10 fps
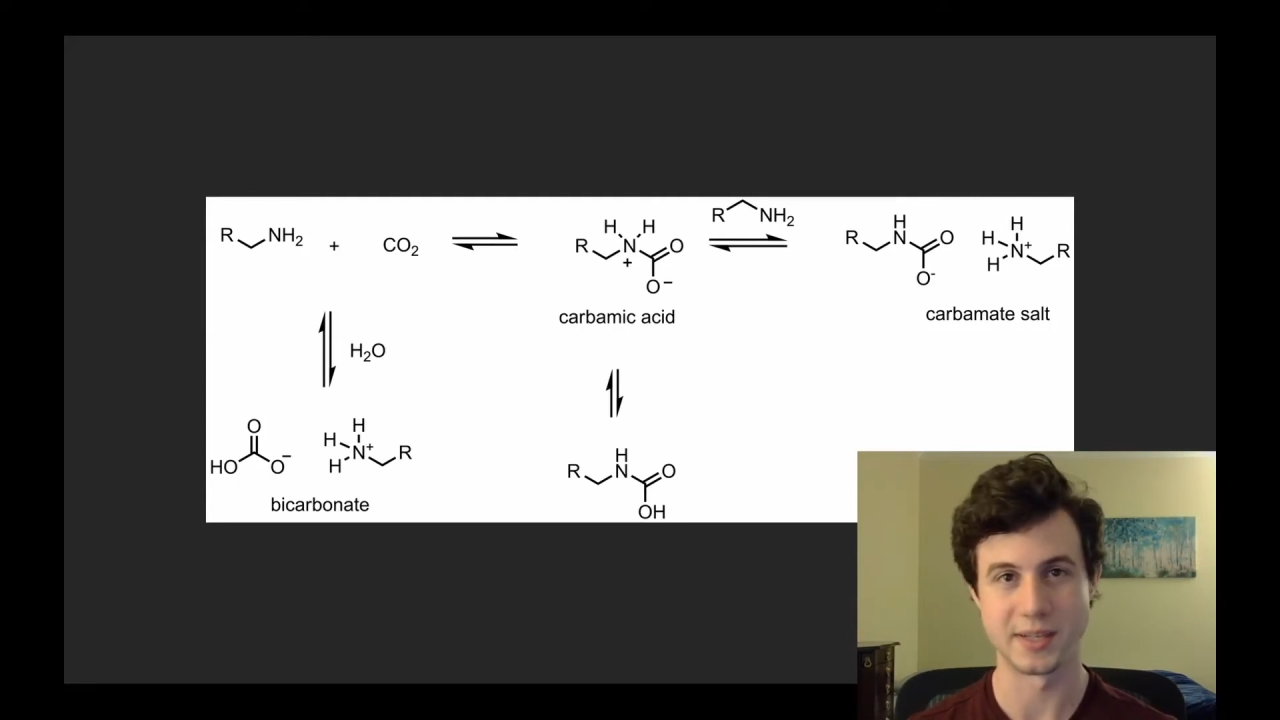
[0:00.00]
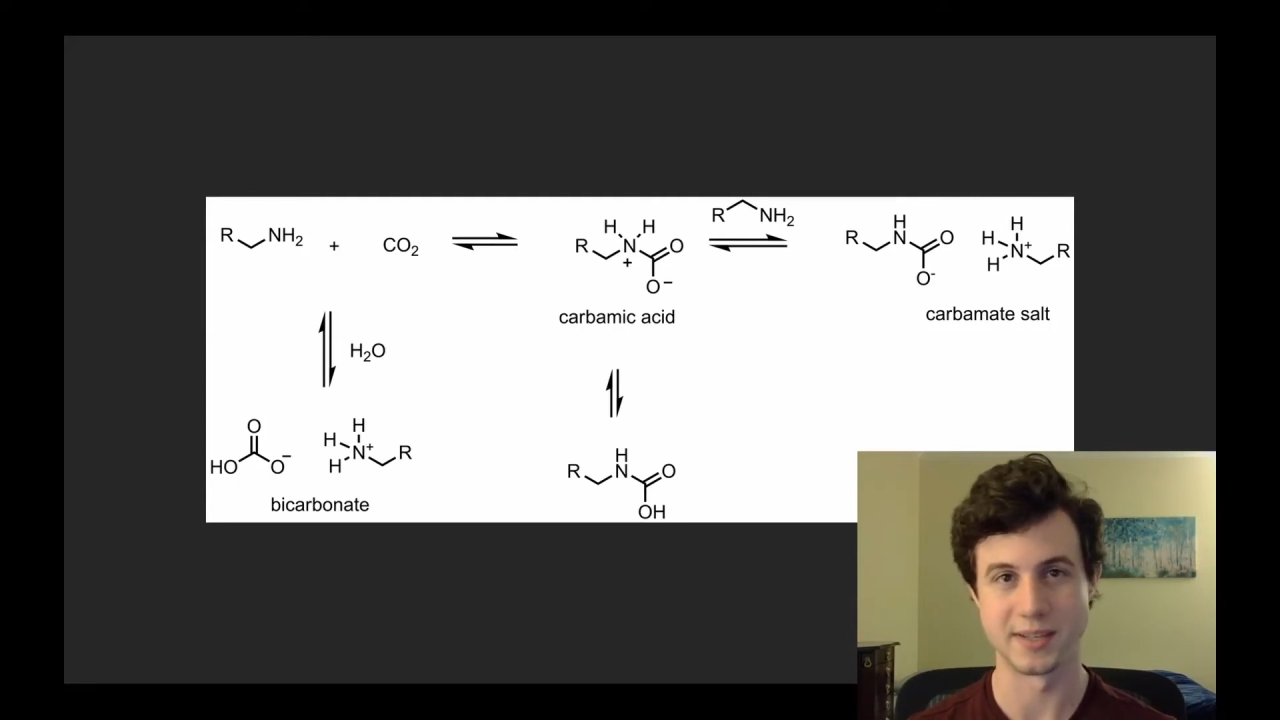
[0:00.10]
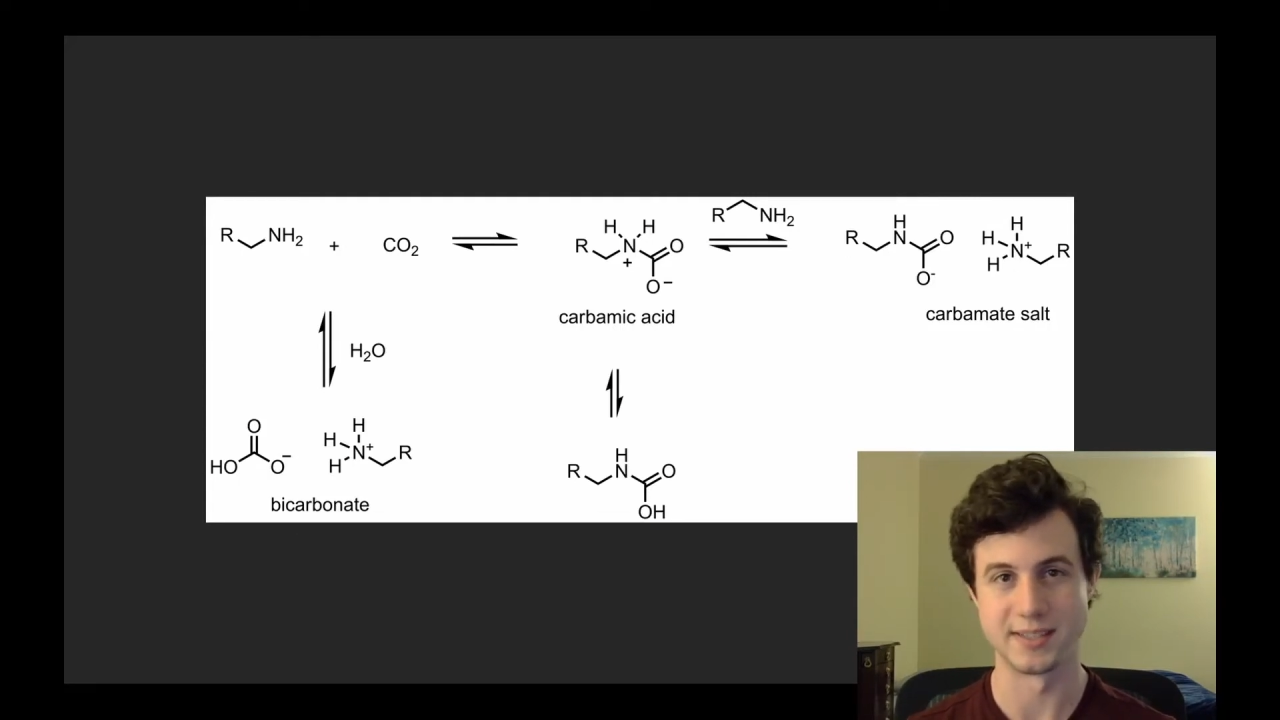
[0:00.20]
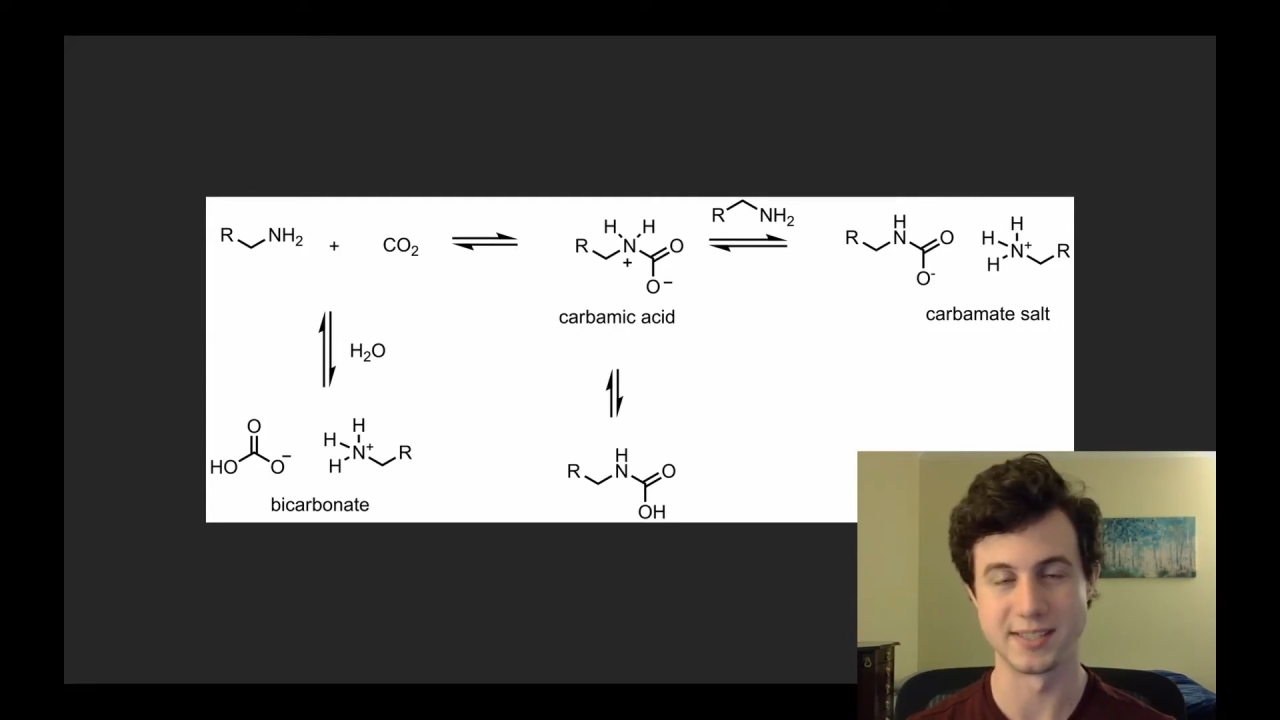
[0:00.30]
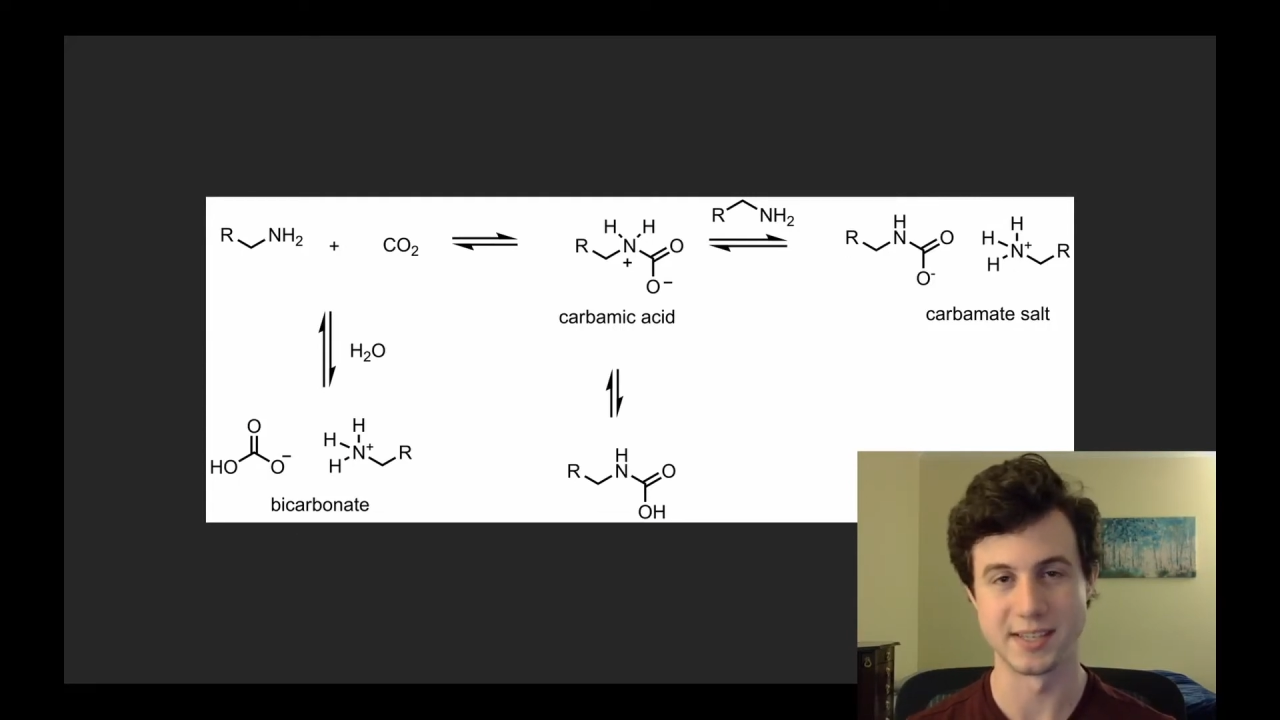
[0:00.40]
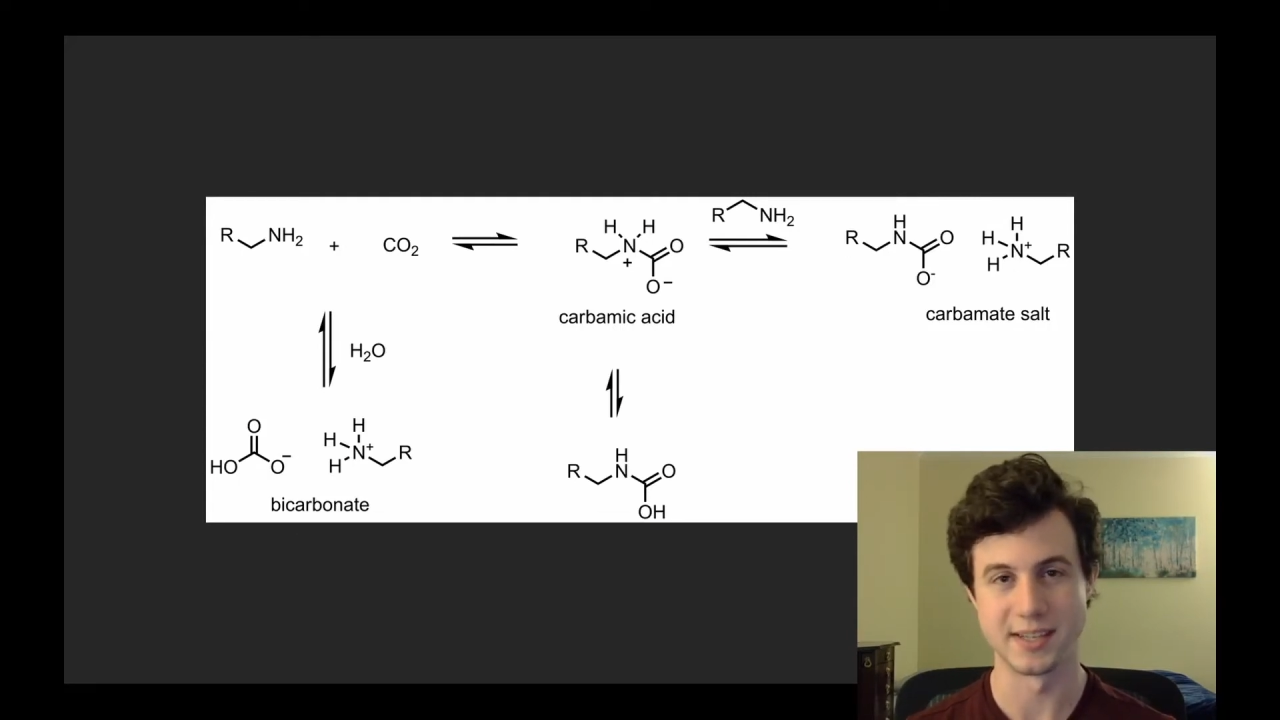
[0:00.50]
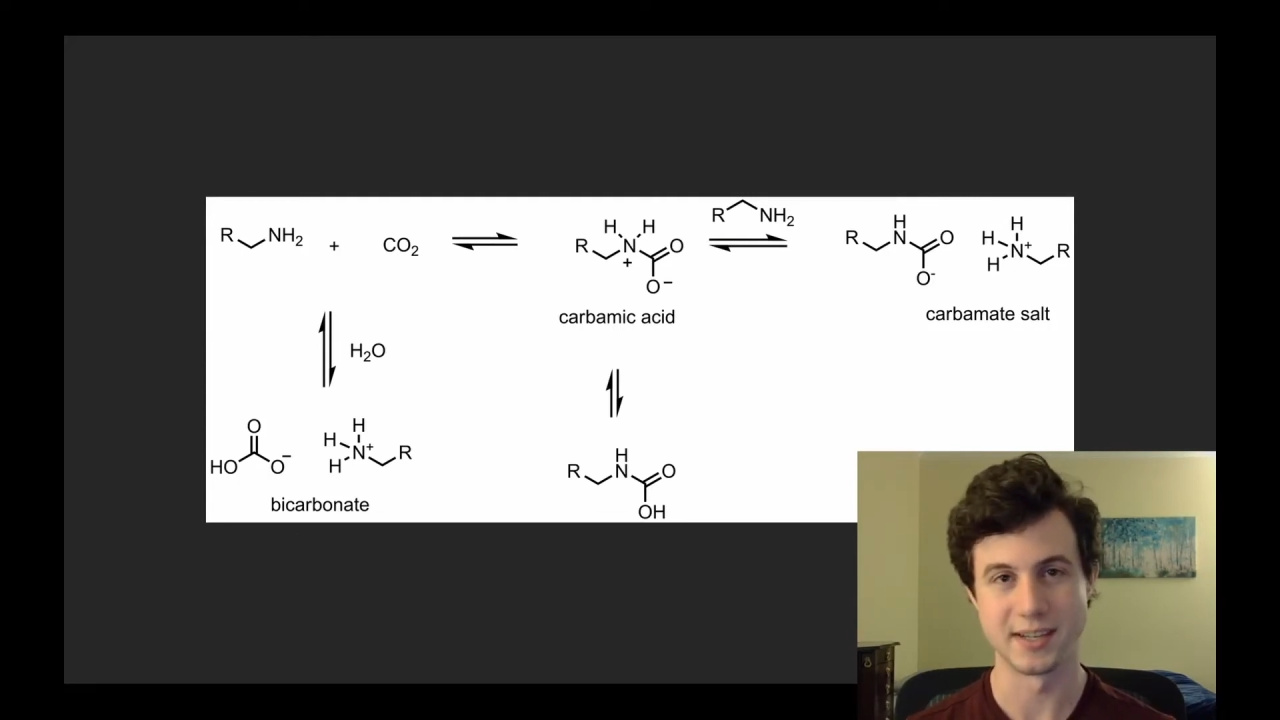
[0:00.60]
because